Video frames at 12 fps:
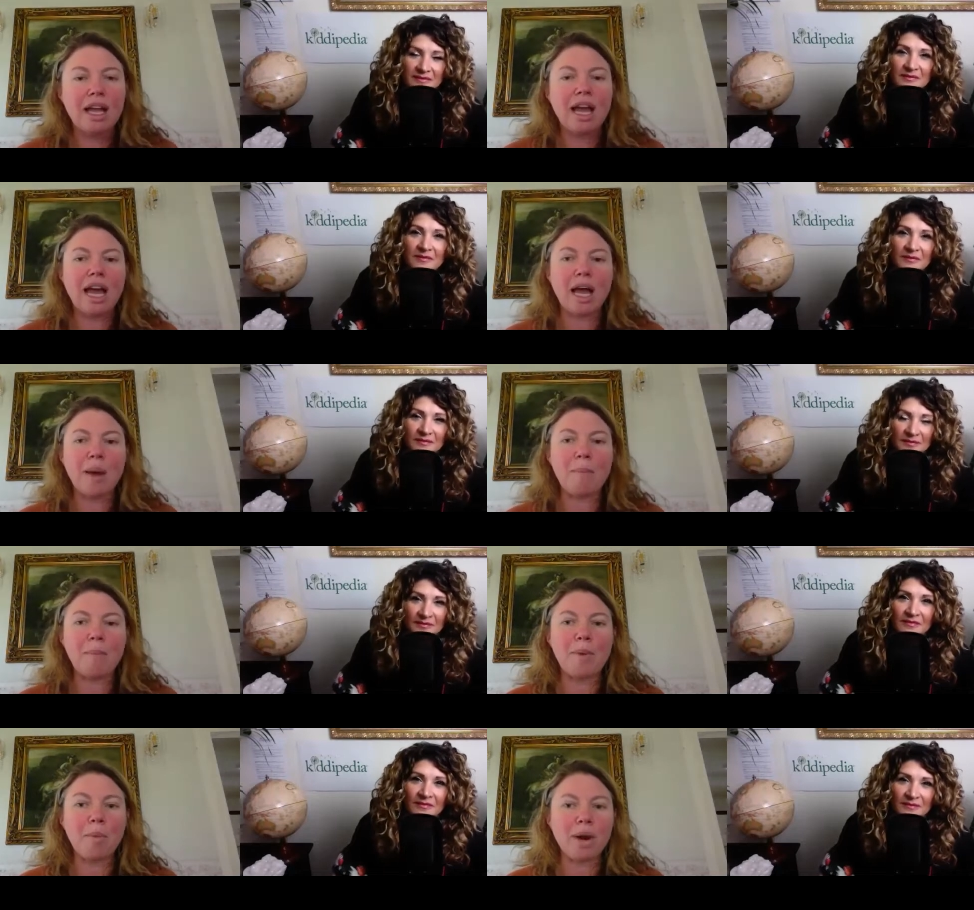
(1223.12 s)

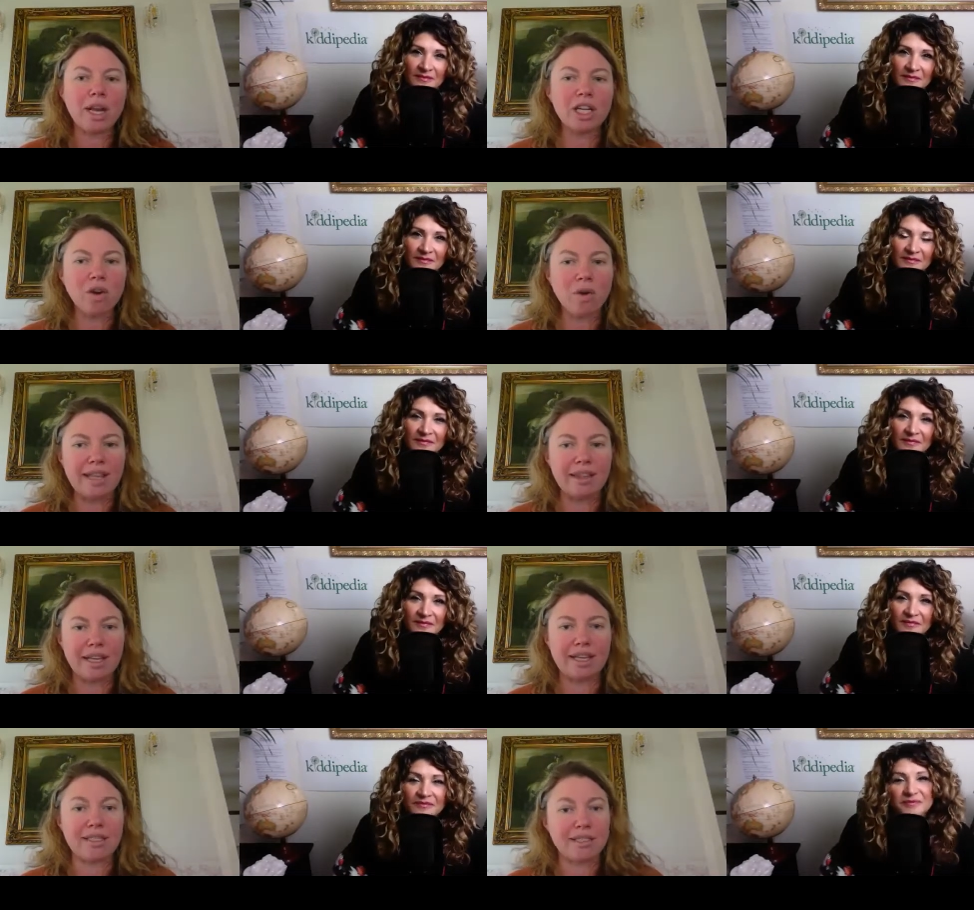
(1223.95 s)
Speaker 1: Um, but one of the
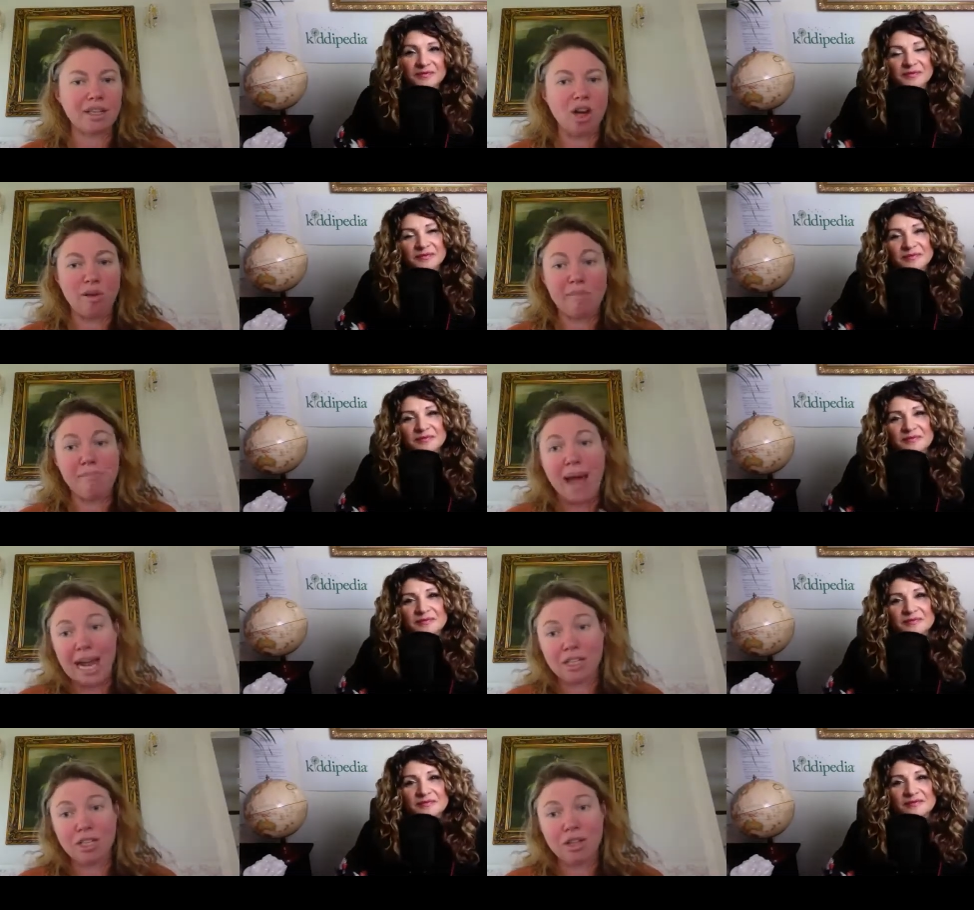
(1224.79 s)
great things going
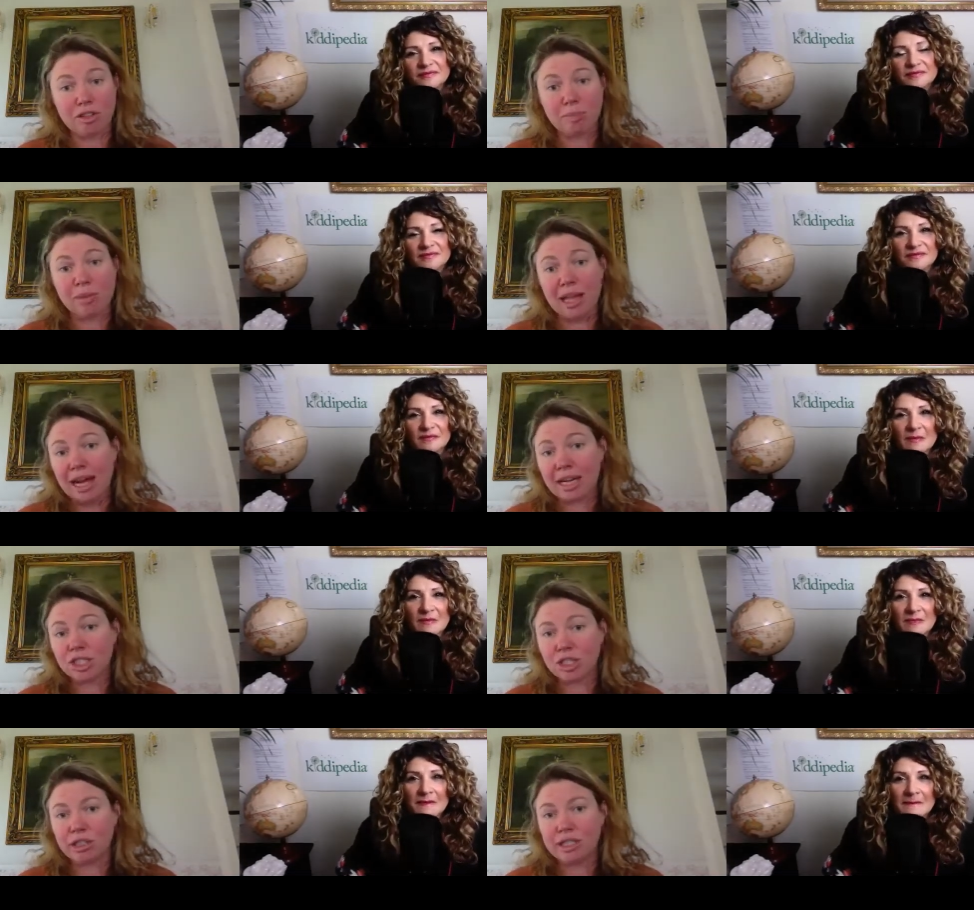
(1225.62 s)
back to those
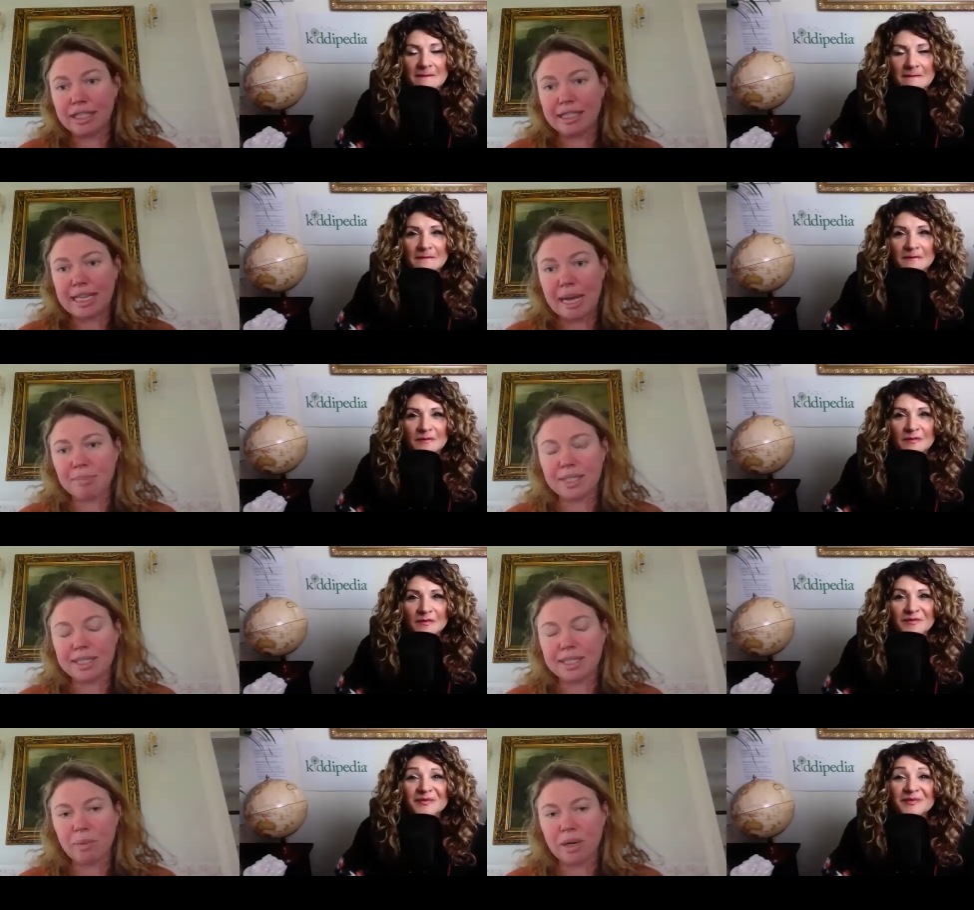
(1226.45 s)
plaque disclosing
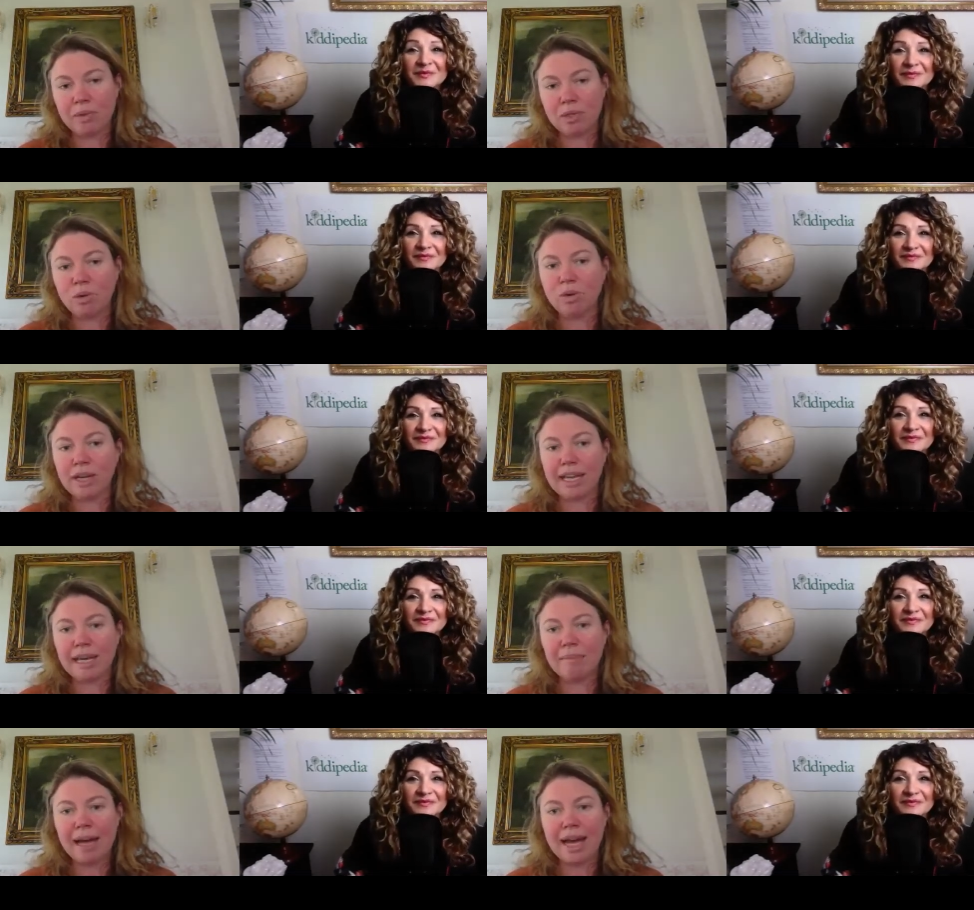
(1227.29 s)
tablets that we were
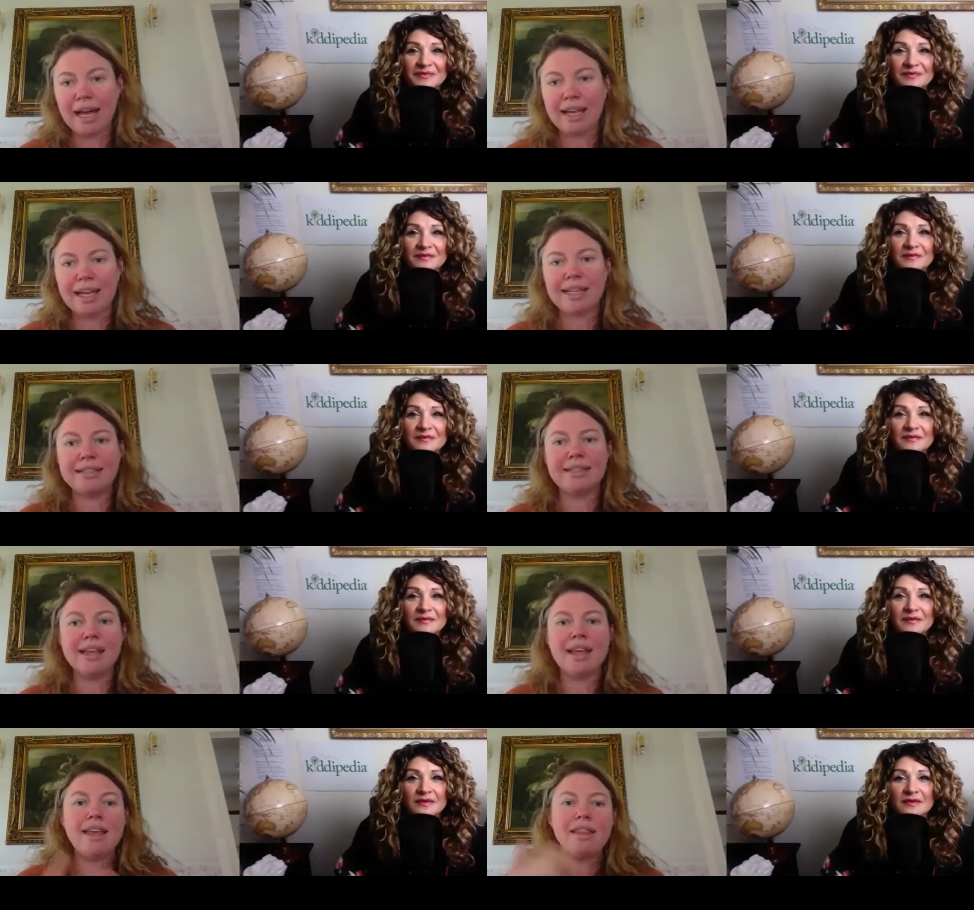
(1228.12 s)
talking about is